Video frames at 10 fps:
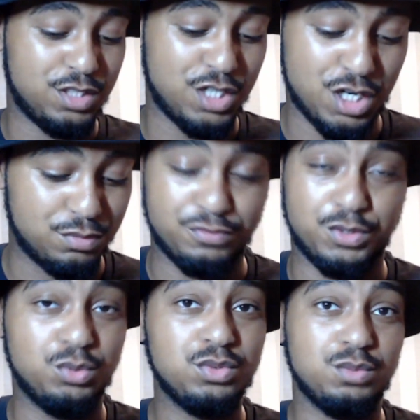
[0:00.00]

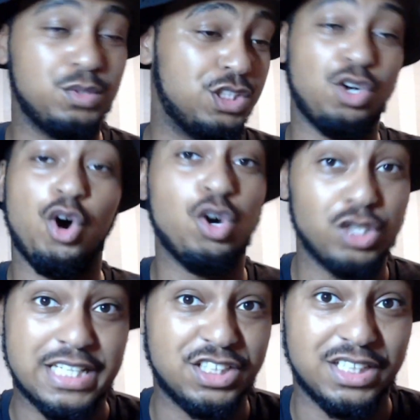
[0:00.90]
review, which is all you
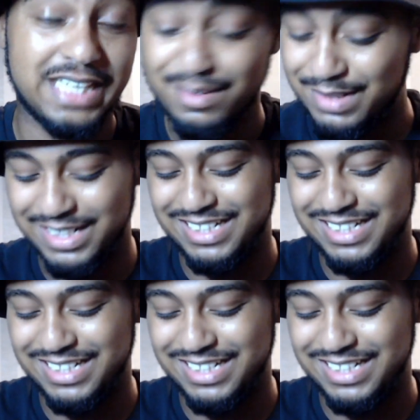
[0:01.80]
guys are gonna get,